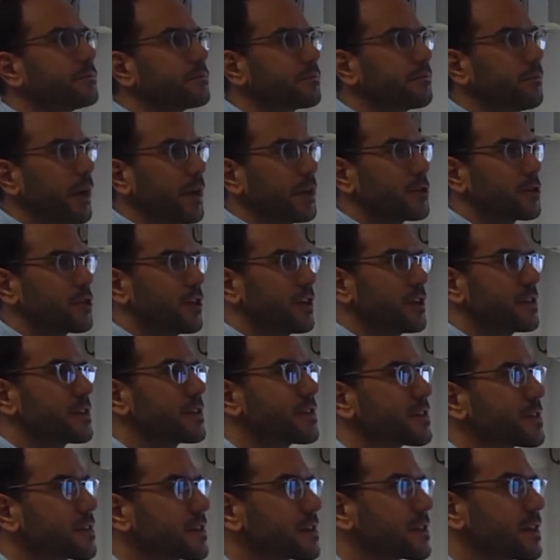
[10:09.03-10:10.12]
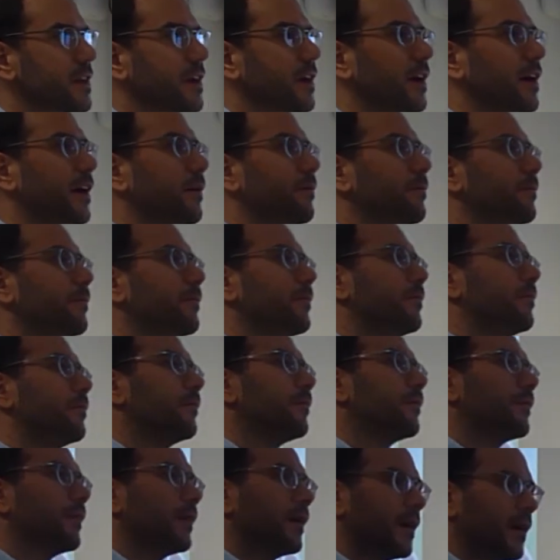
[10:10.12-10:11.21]
pictures.
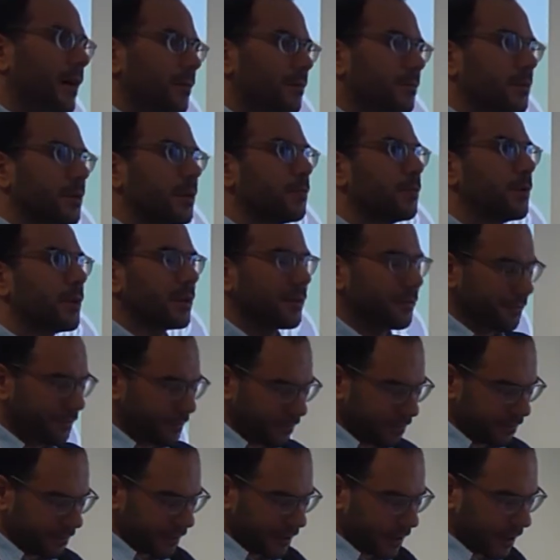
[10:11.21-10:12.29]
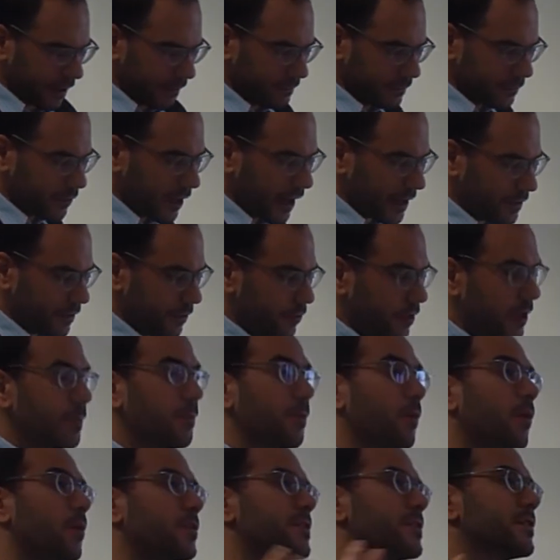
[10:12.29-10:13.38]
You will have read the
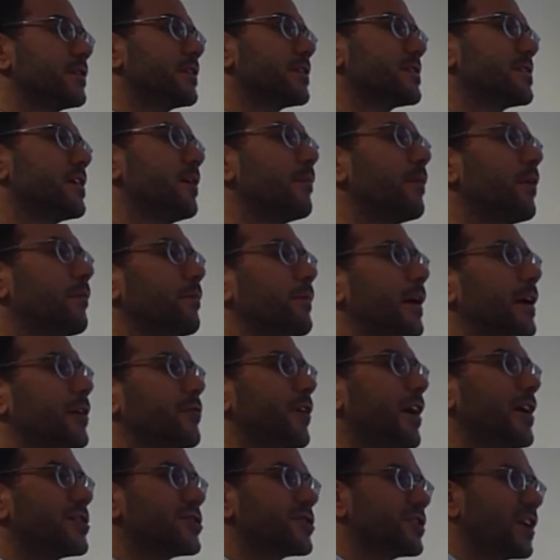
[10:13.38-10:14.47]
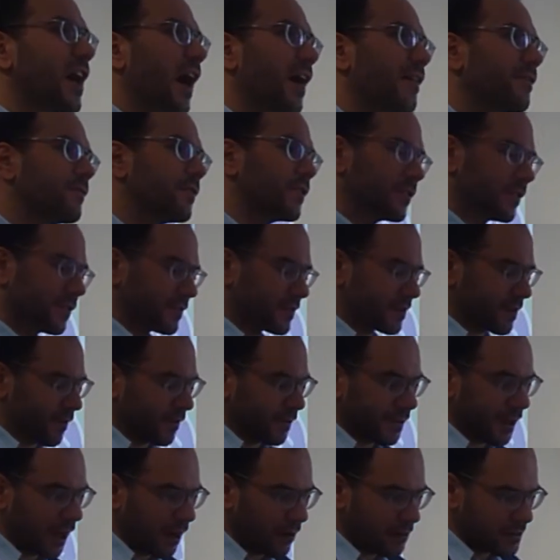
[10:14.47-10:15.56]
reports on the summer of migration. Hundreds of
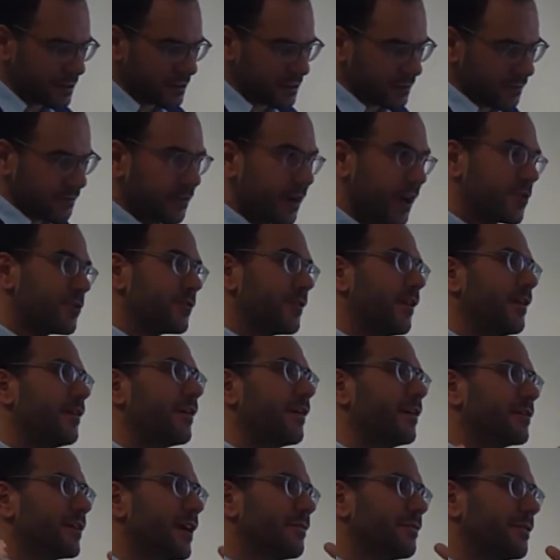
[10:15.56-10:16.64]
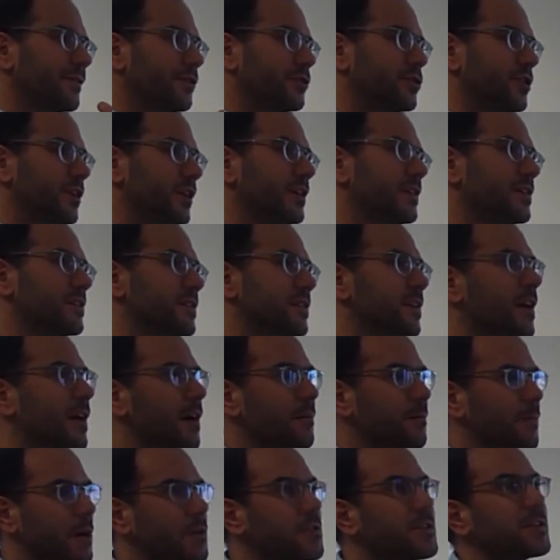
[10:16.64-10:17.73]
thousands of refugees,
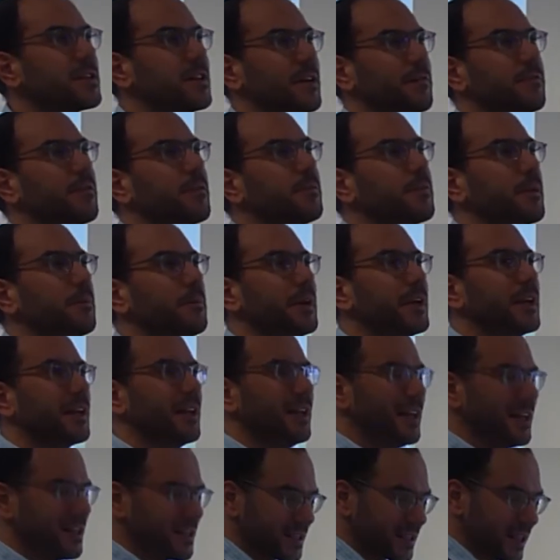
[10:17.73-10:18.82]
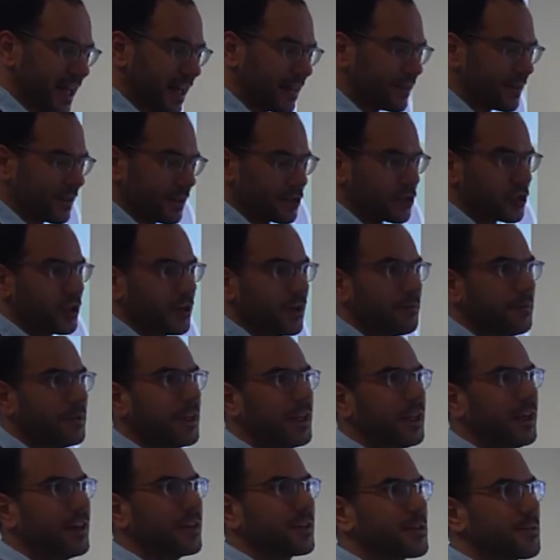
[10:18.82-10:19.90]
mostly from the Middle East, entered
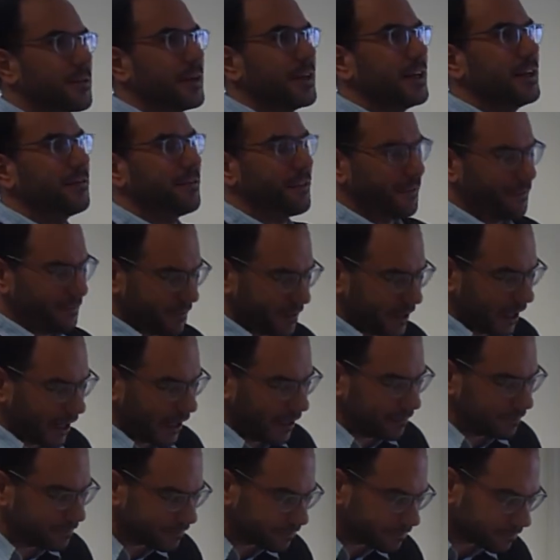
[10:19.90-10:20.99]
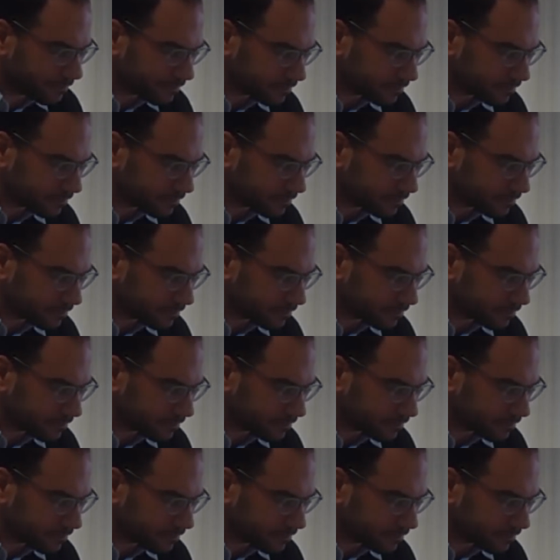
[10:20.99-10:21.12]
Germany in 2015.